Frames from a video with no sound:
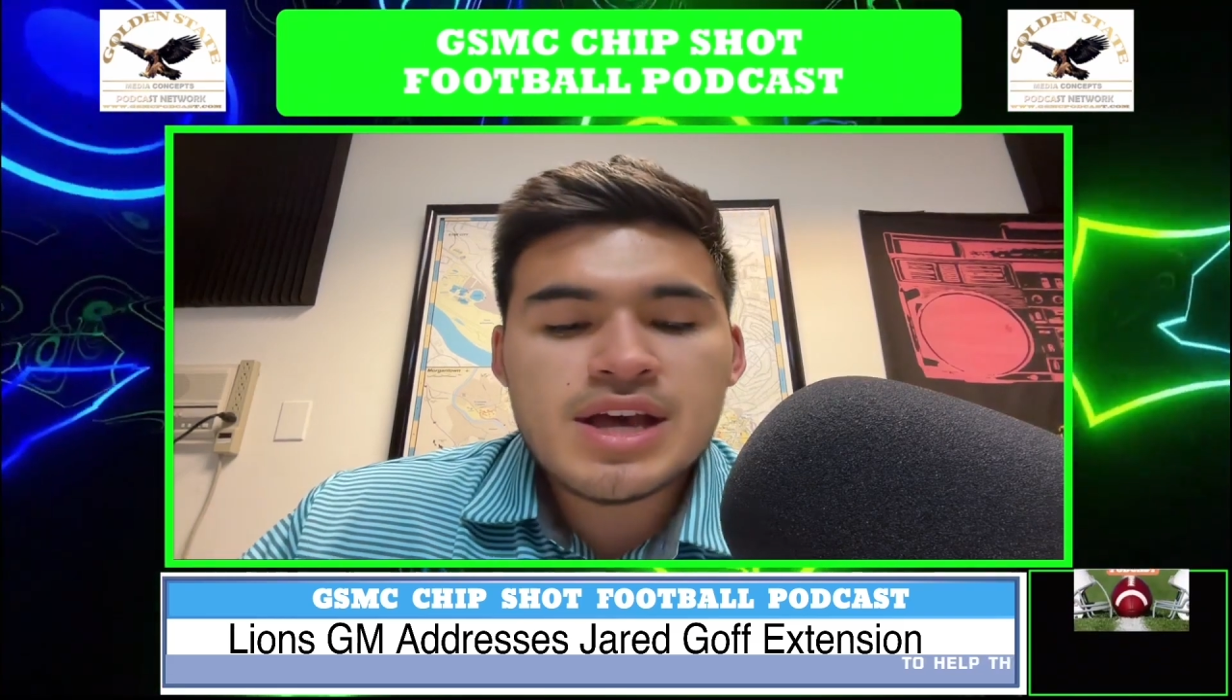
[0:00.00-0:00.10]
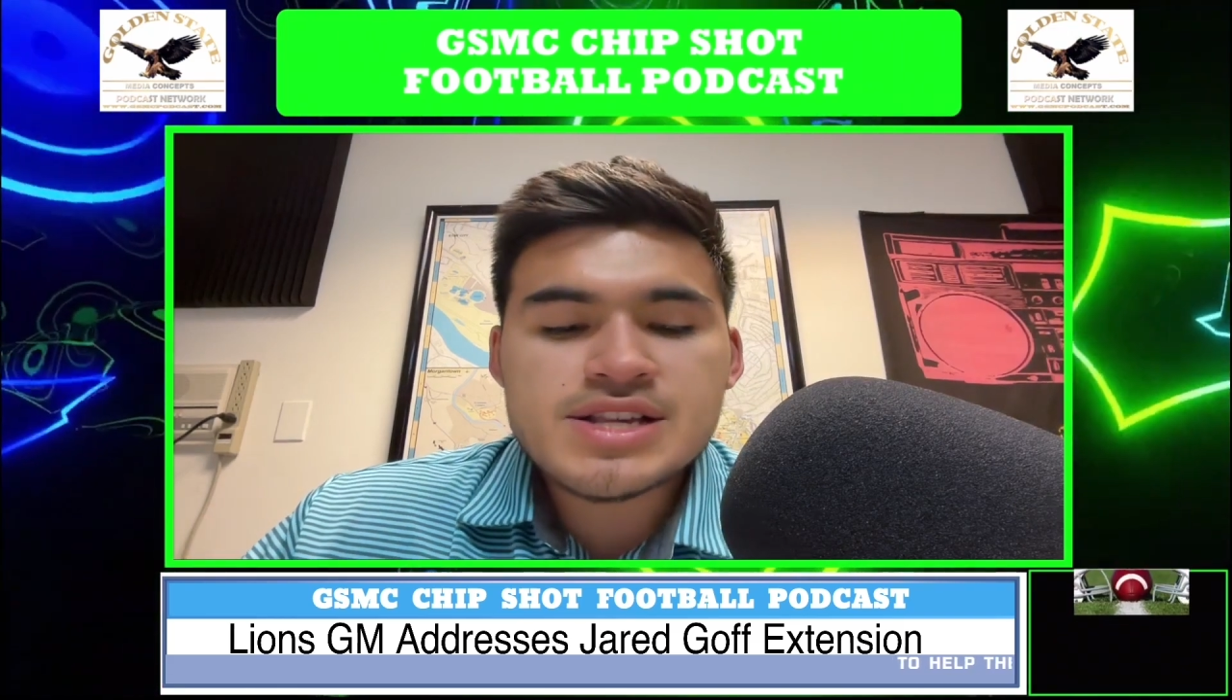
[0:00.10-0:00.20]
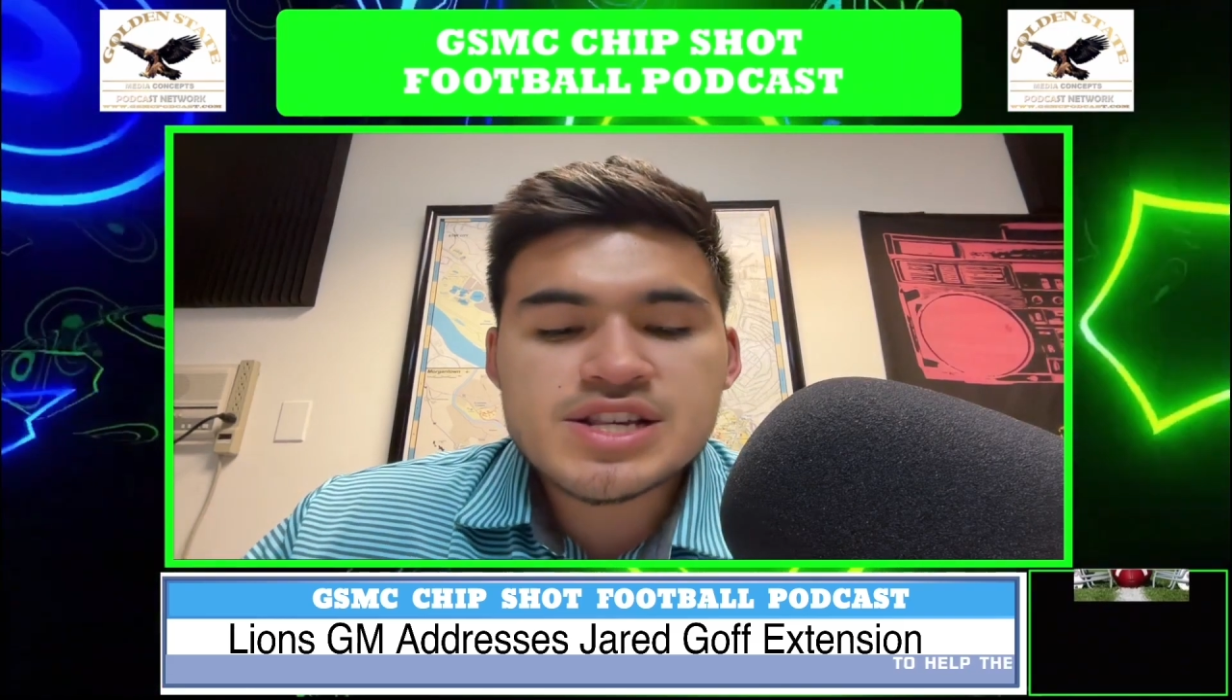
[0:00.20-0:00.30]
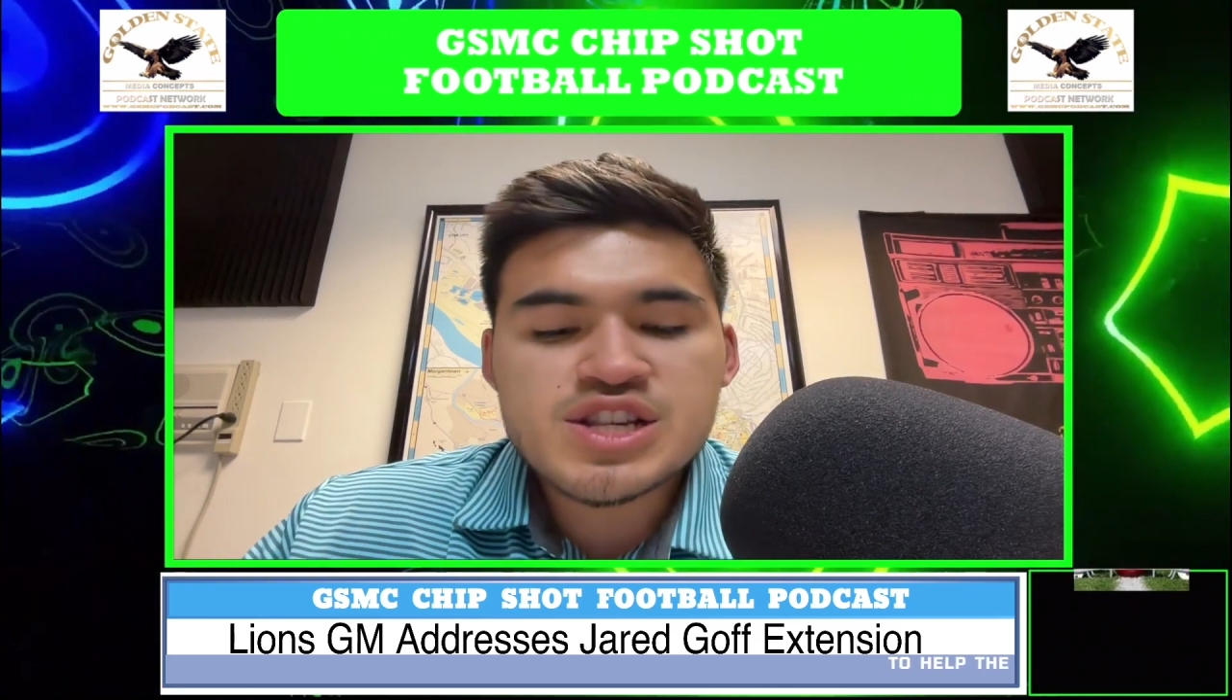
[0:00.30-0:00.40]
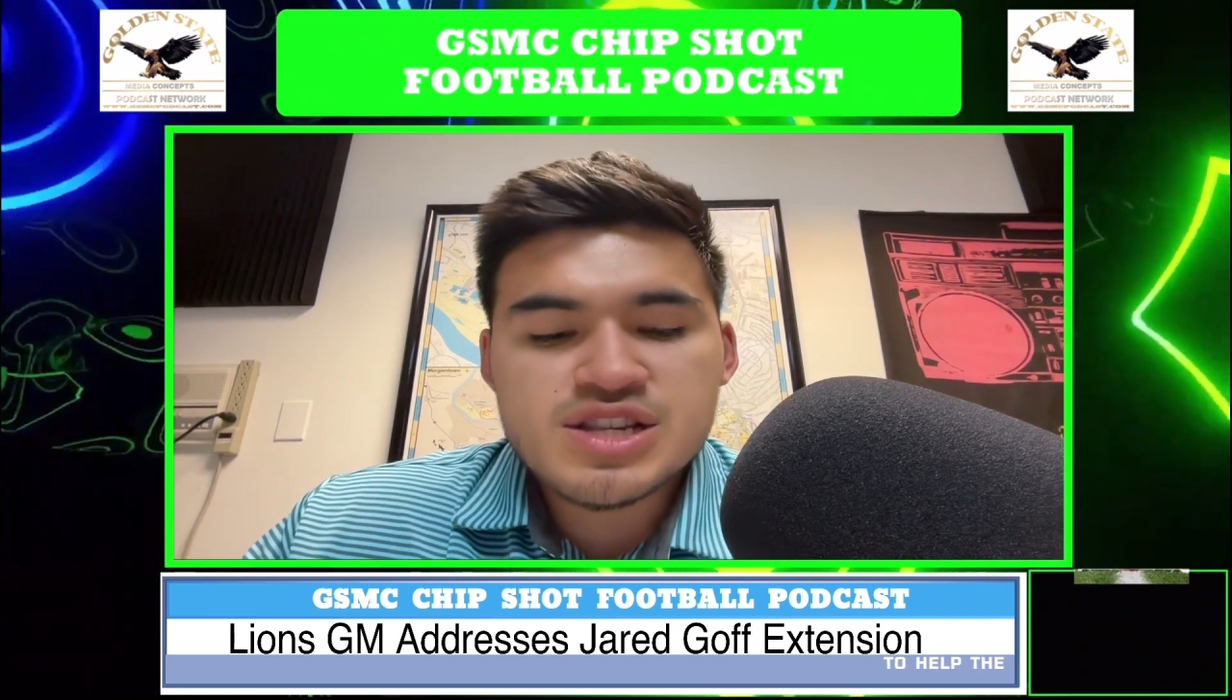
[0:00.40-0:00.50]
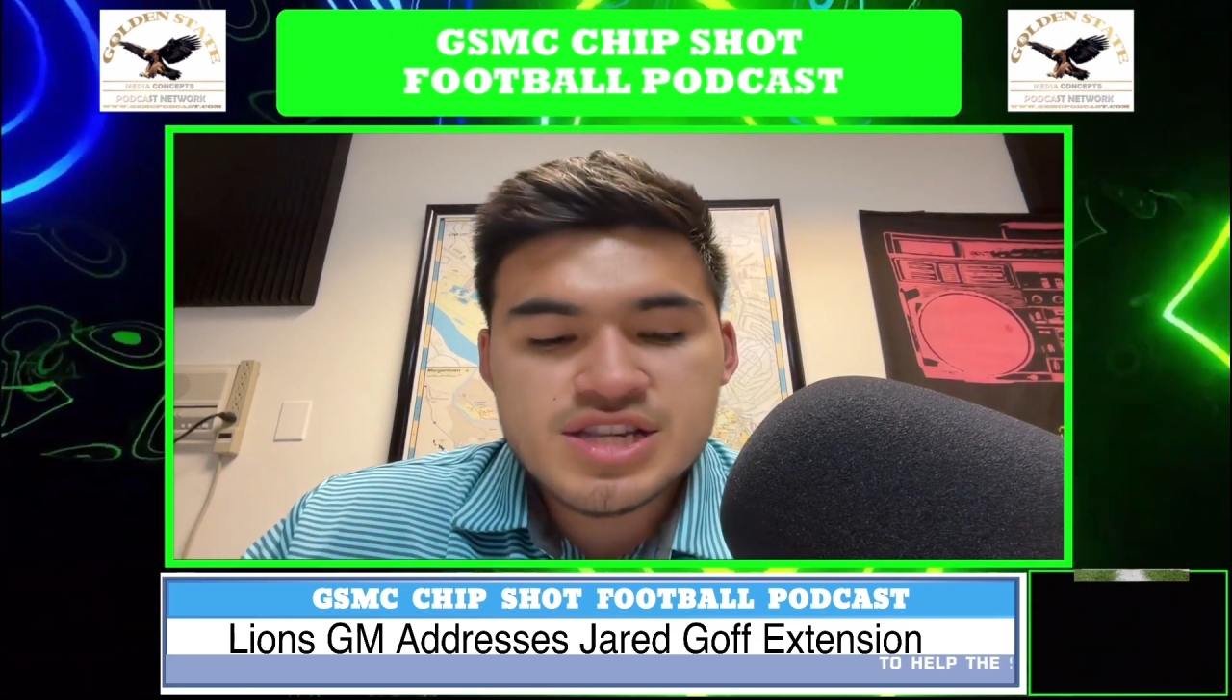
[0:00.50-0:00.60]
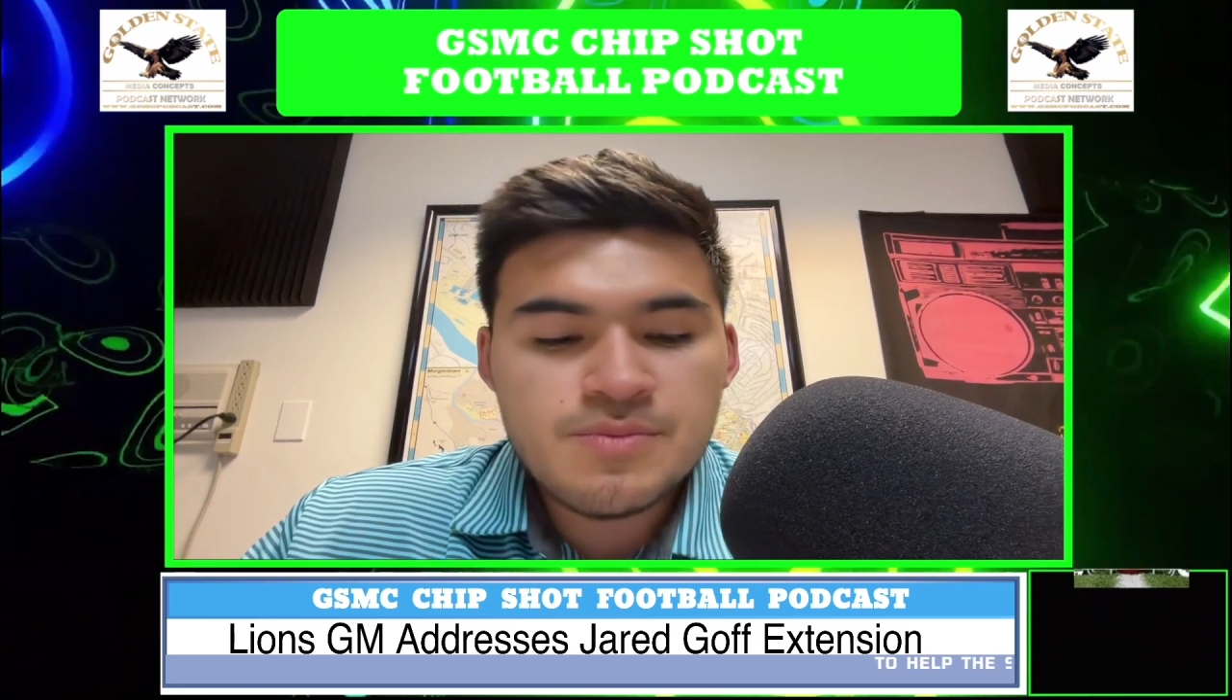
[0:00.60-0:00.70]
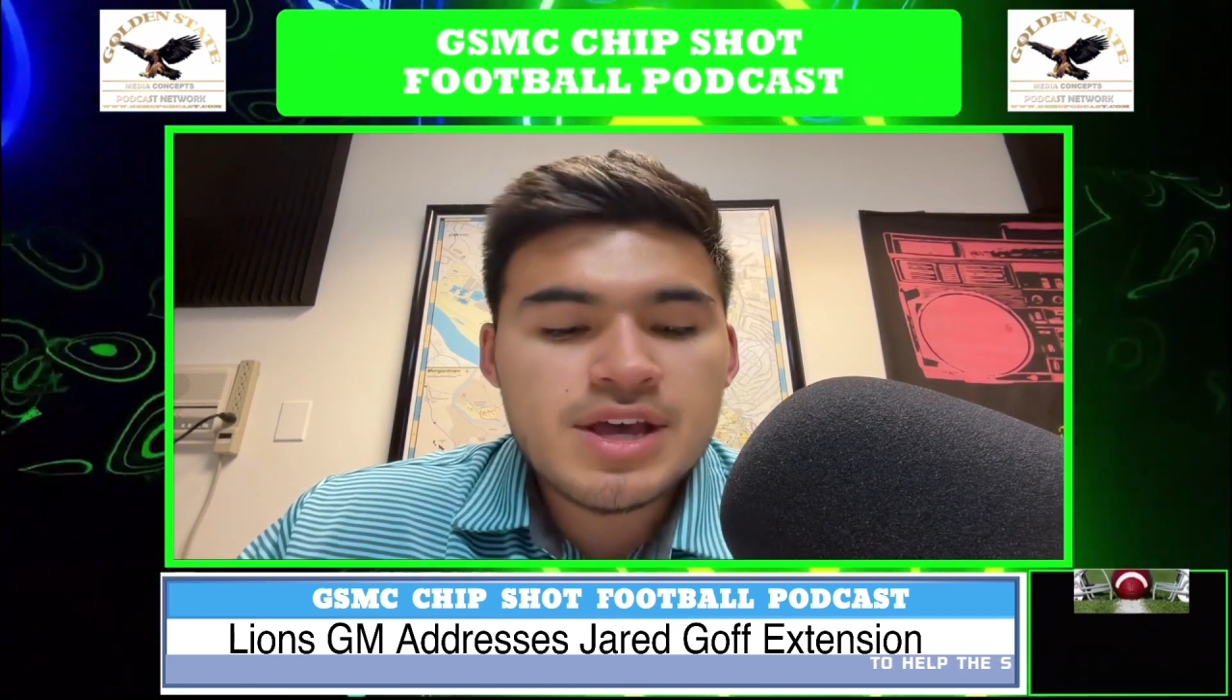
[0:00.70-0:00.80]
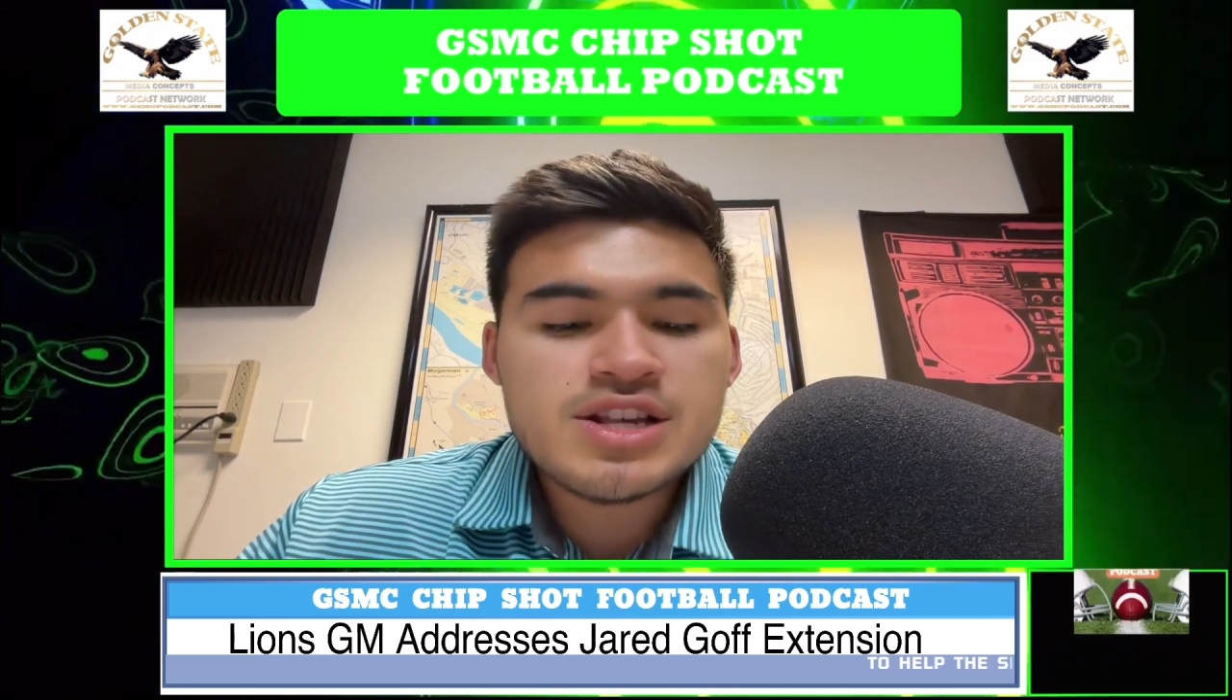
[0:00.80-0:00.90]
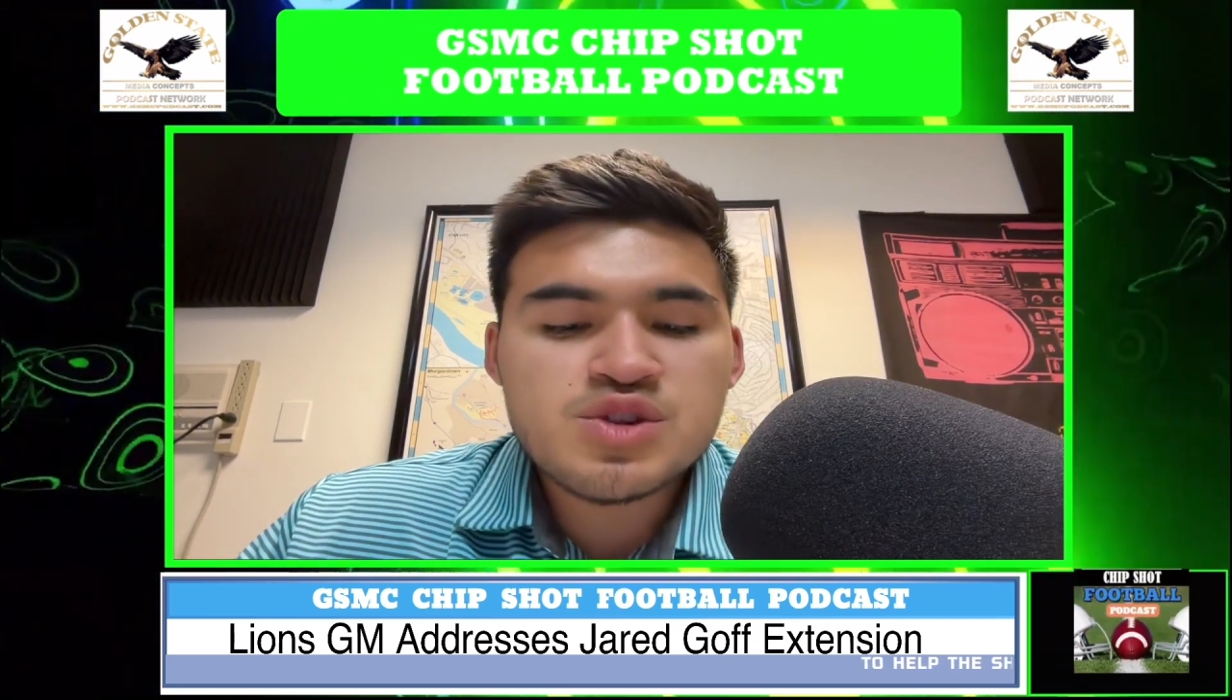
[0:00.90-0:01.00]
S